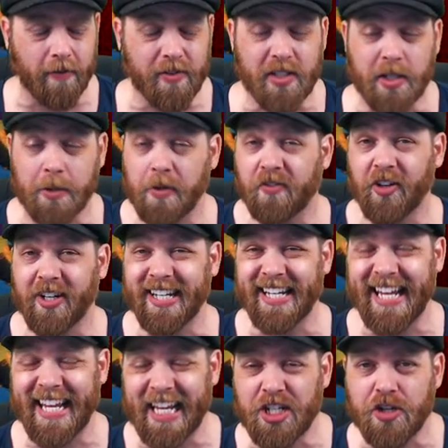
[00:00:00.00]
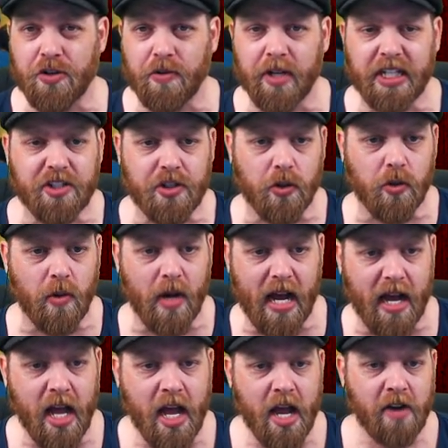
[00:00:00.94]
Obviously, we've got an injury to
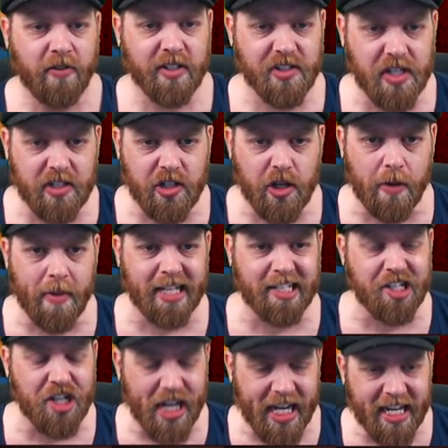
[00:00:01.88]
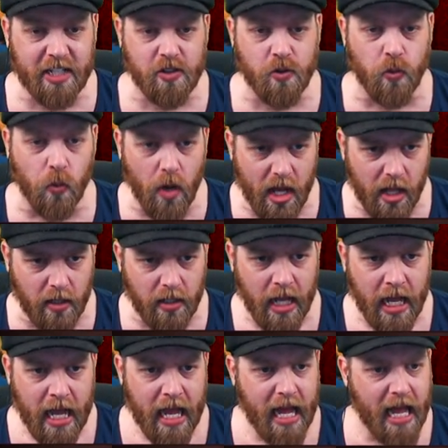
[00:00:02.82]
uh, Francisco Mancini as well.